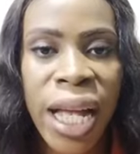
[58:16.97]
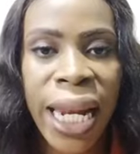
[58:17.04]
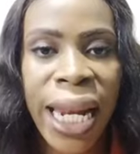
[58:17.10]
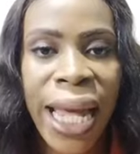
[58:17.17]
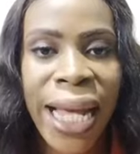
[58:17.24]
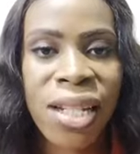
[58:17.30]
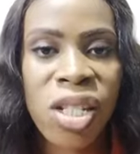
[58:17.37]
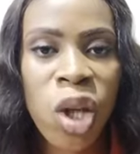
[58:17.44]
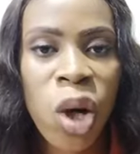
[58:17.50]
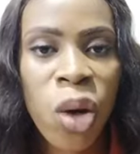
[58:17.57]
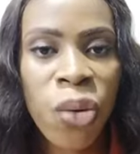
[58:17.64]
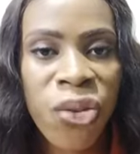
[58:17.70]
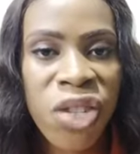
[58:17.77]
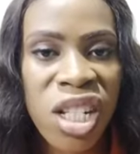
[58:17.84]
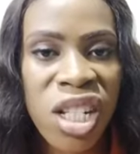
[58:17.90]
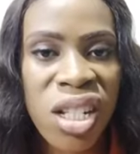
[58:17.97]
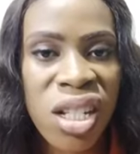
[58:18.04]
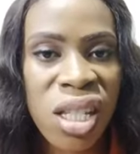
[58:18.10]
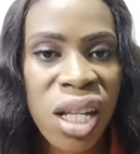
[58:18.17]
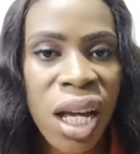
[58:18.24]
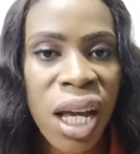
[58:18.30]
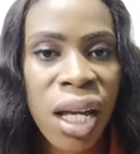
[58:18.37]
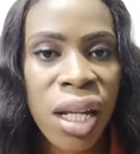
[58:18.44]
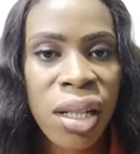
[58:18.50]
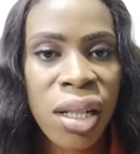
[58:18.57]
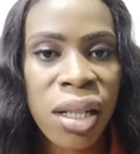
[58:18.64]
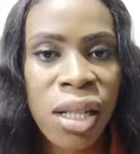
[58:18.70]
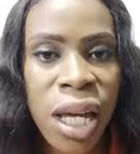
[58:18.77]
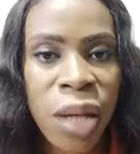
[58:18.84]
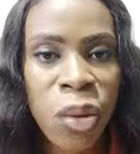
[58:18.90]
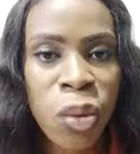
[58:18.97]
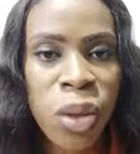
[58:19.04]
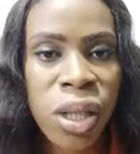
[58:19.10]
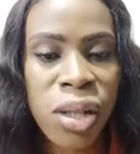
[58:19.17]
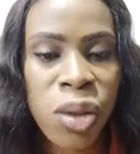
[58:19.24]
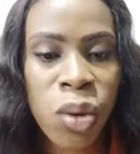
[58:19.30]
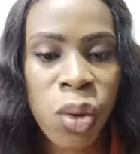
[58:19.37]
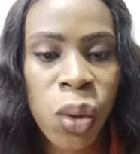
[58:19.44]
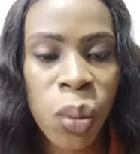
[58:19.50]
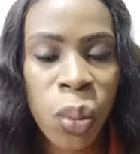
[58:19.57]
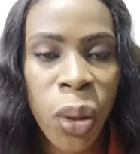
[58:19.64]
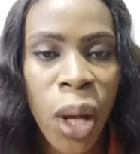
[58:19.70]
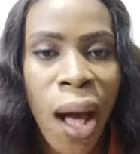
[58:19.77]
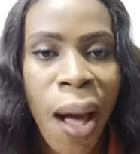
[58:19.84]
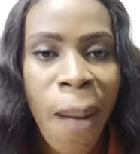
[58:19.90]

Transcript: like stockfish inside egusi soup.